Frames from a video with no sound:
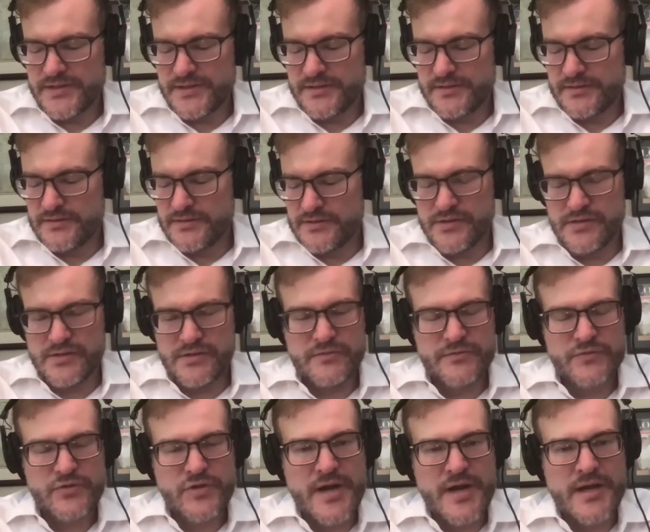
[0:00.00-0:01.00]
you
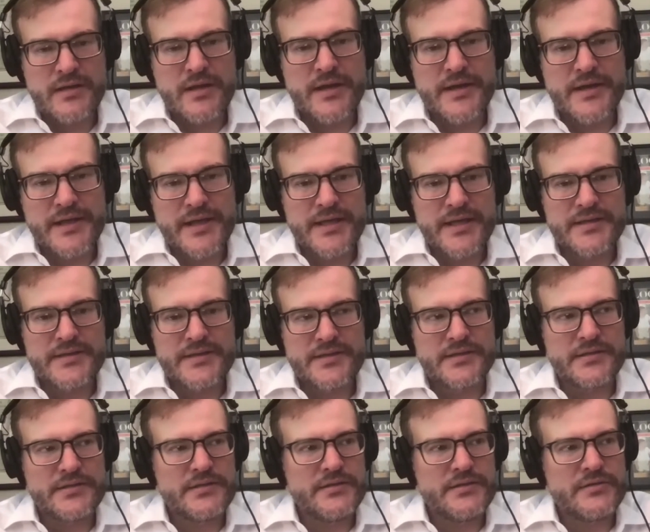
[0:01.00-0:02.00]
try a lot of
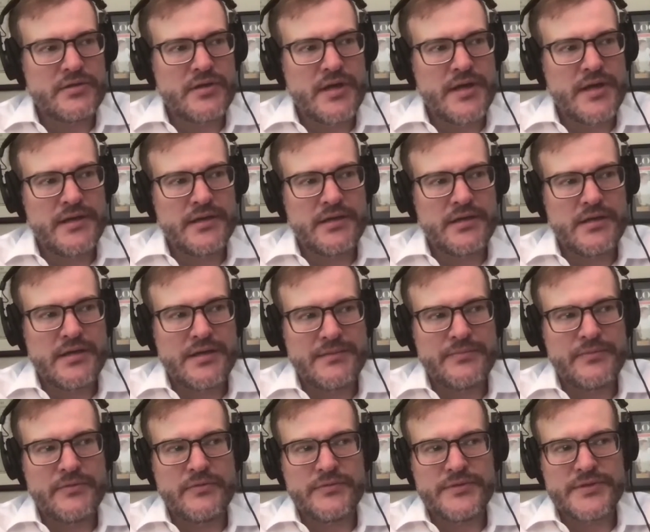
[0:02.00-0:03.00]
cases. You tried a
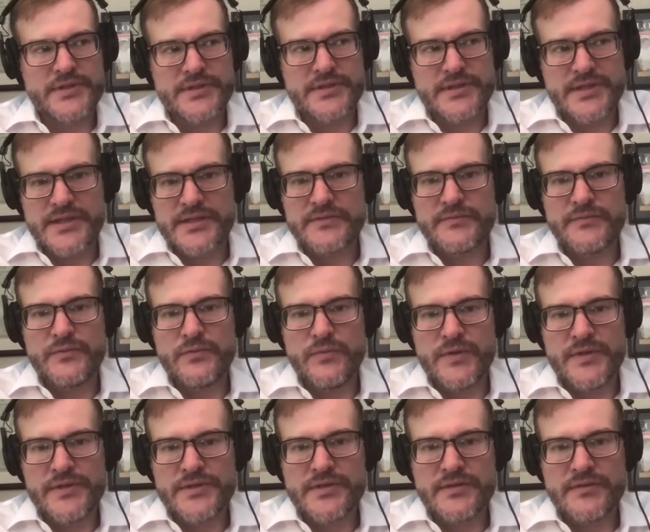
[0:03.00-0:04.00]
couple successful
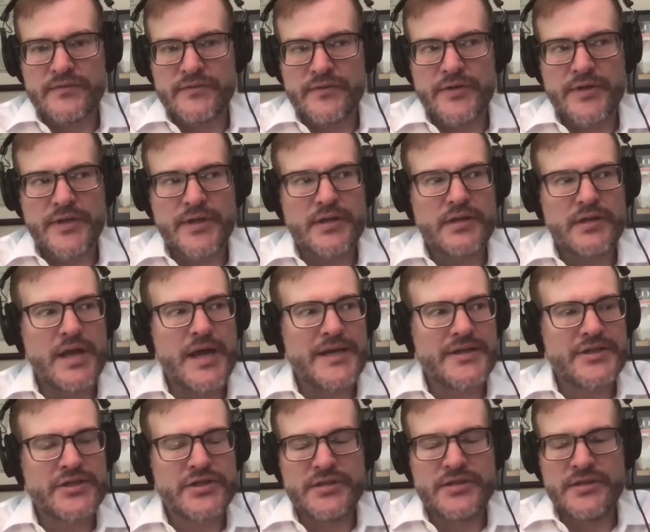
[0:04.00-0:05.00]
ones to verdict
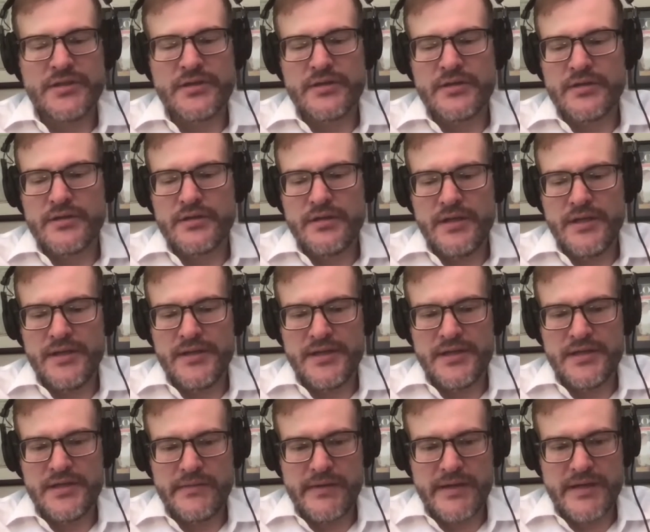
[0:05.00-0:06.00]
last year, and
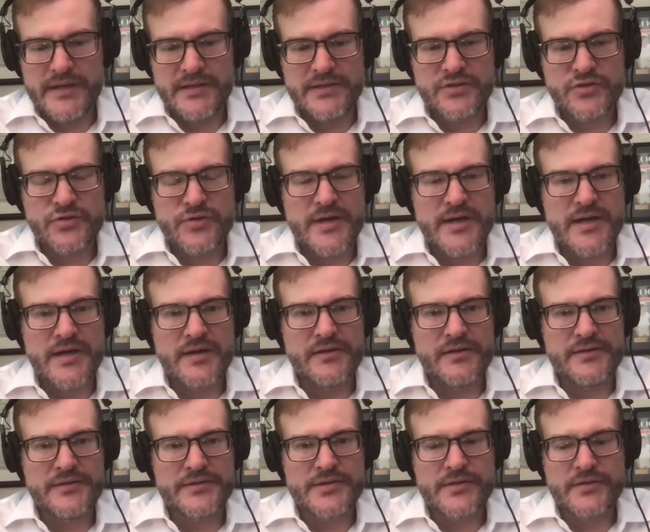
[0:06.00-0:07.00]
then you had this trial.
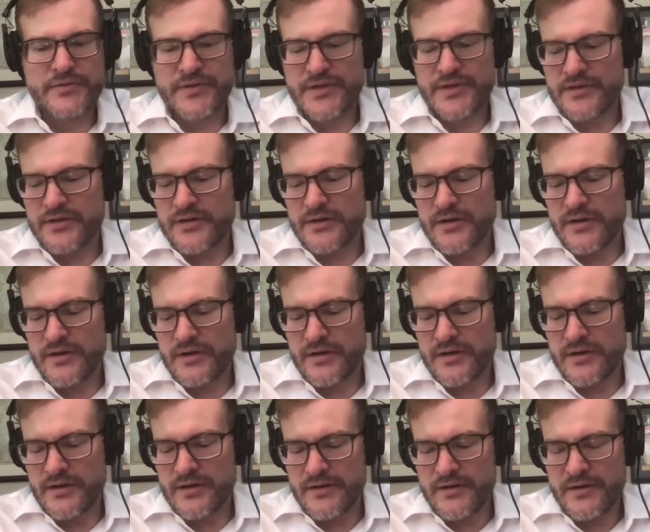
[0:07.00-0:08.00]
And so there
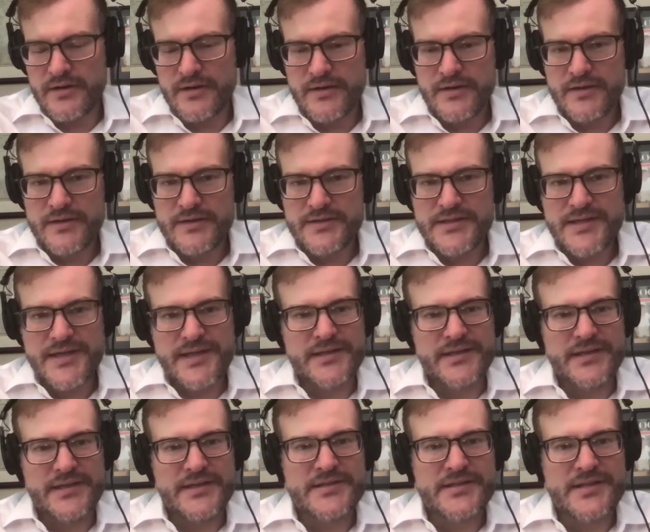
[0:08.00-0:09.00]
are
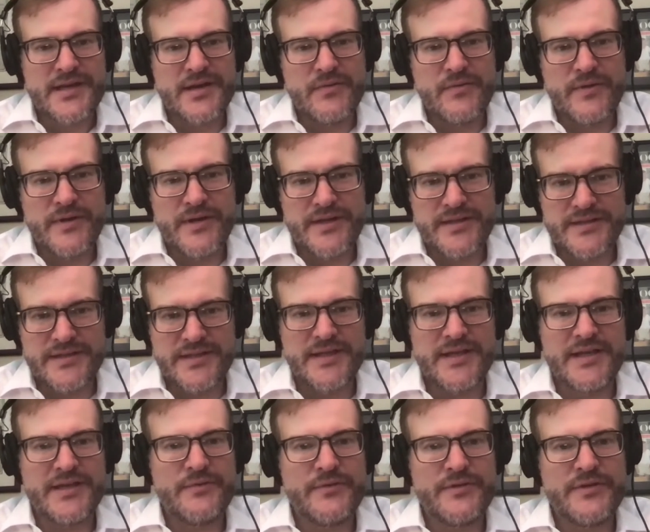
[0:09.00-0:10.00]
techniques that I want to dig
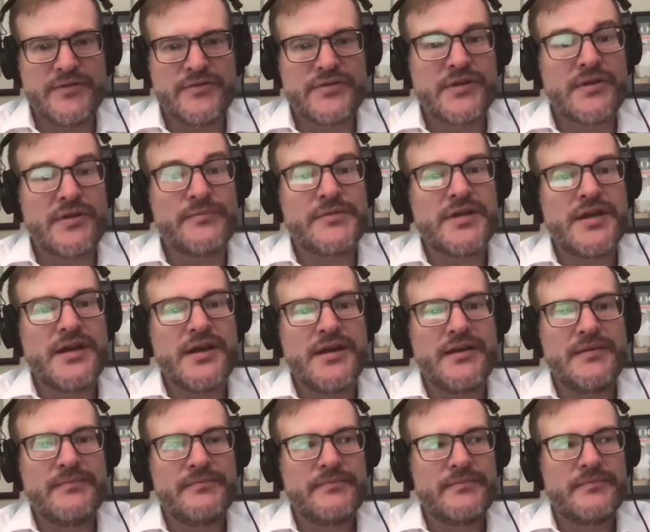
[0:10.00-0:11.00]
in with you sometime